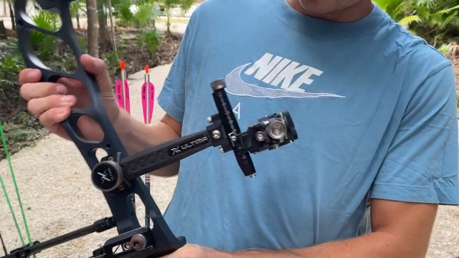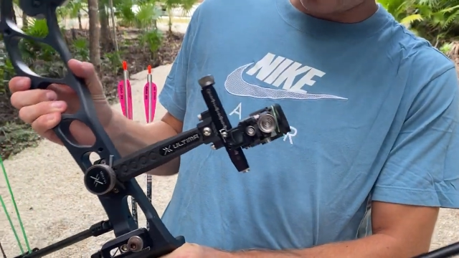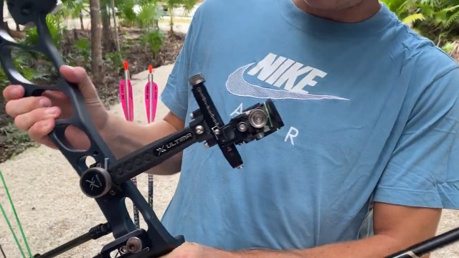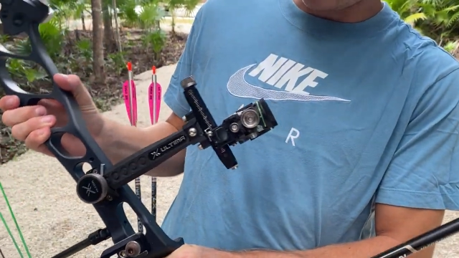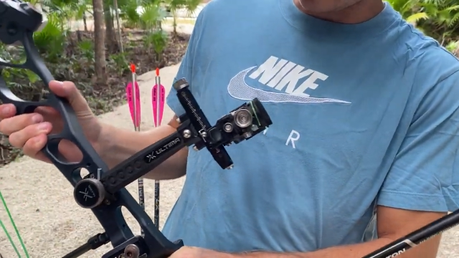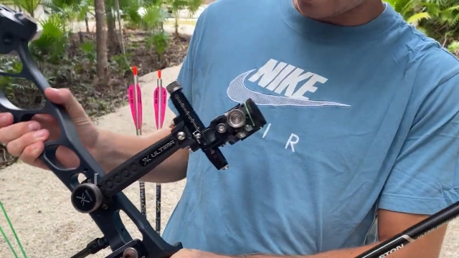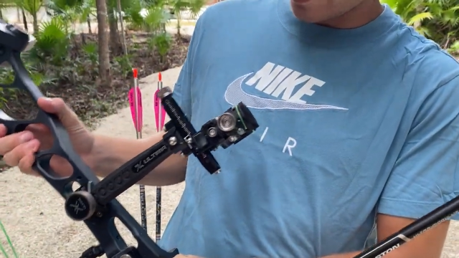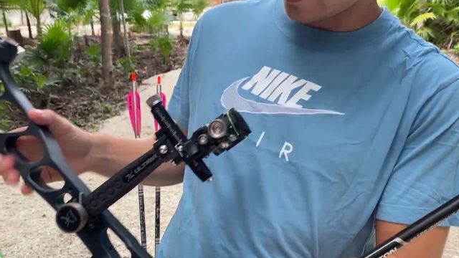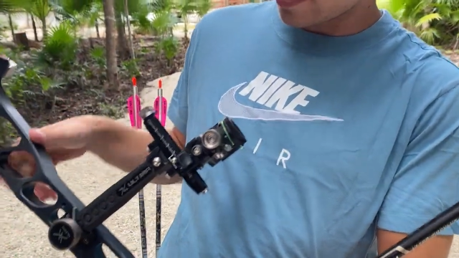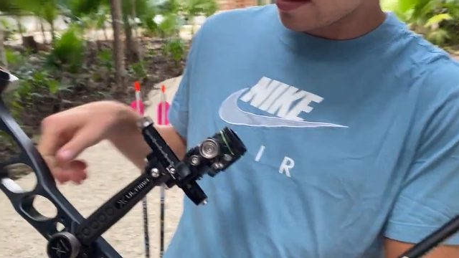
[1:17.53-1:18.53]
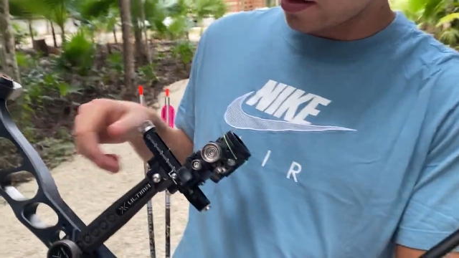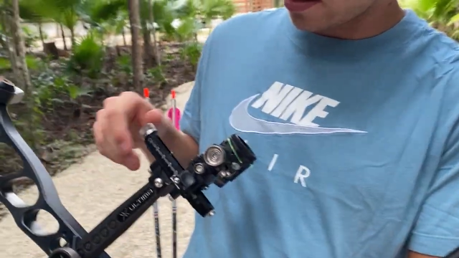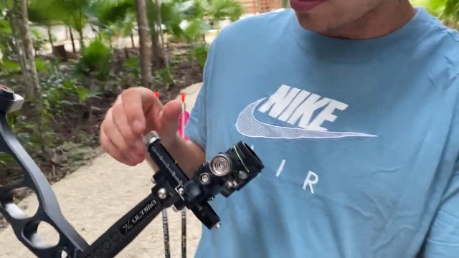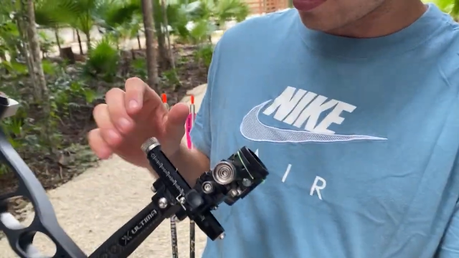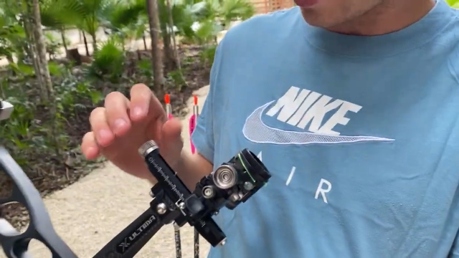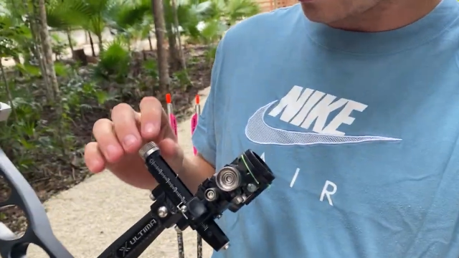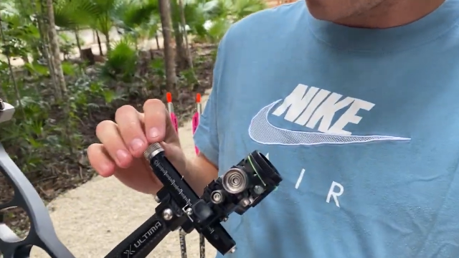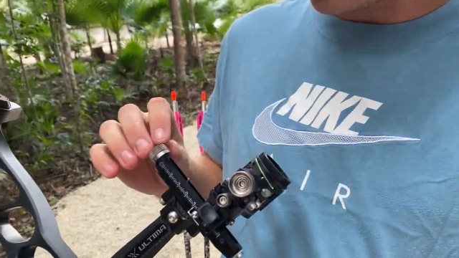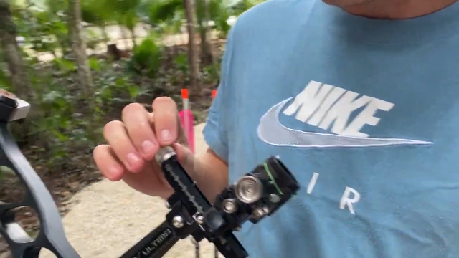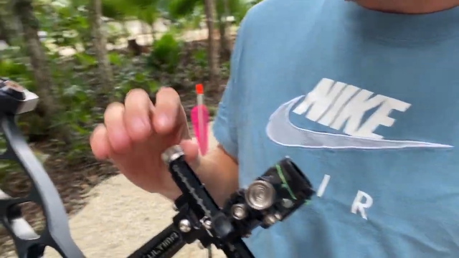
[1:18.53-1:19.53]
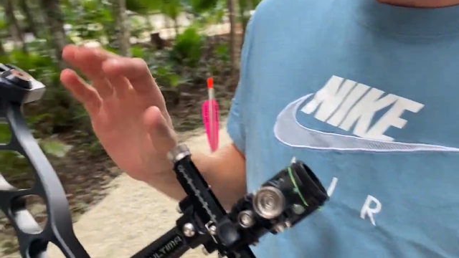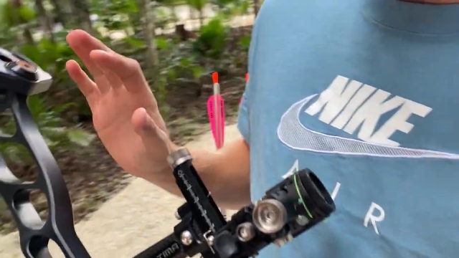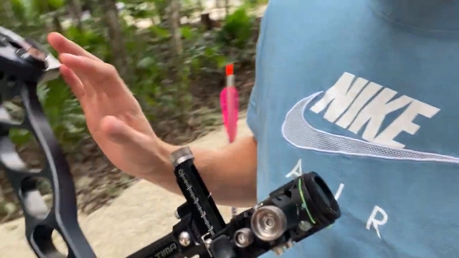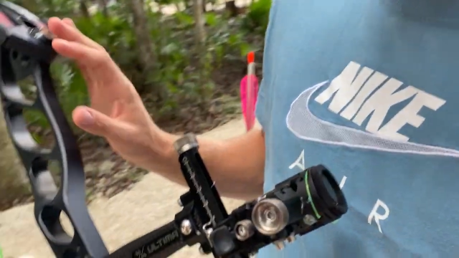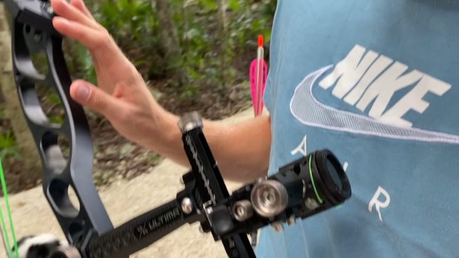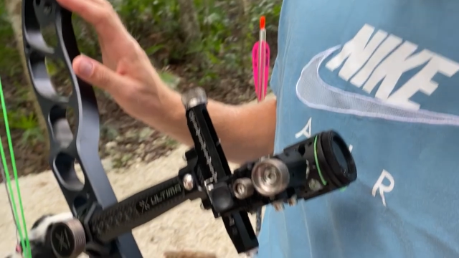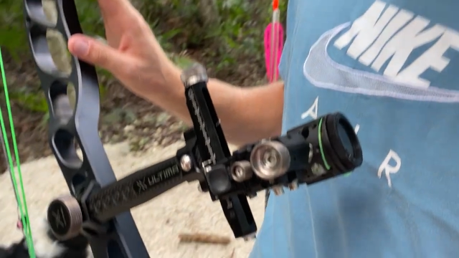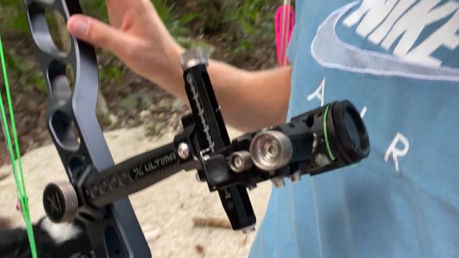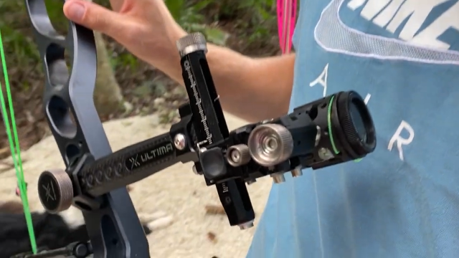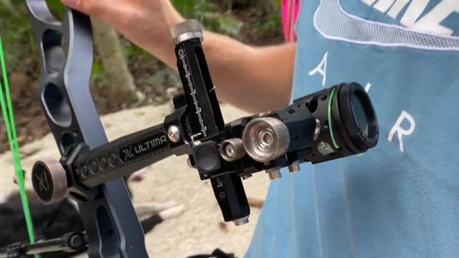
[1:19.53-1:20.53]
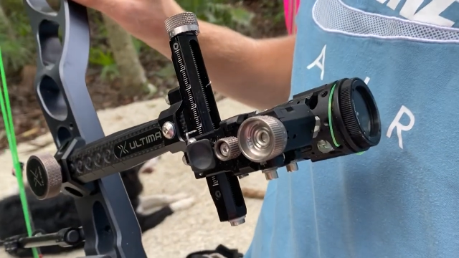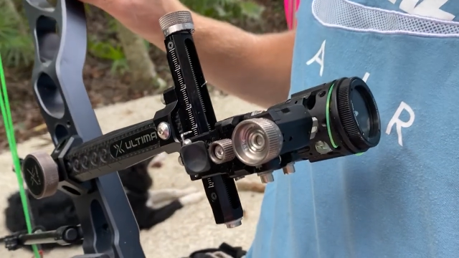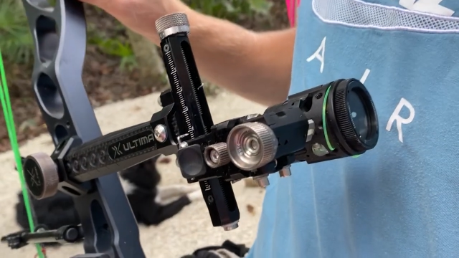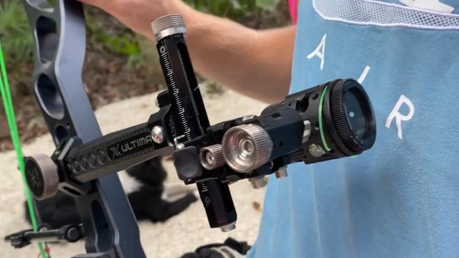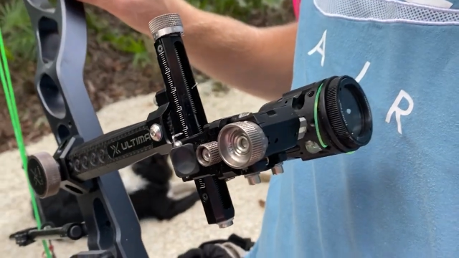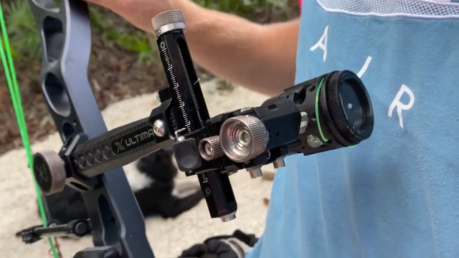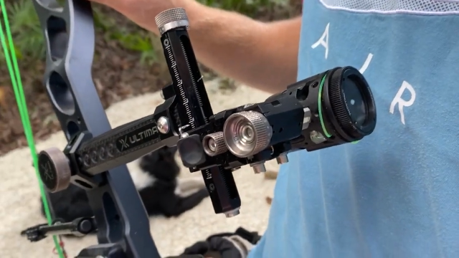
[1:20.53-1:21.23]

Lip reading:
Nobody's mouth can be seen.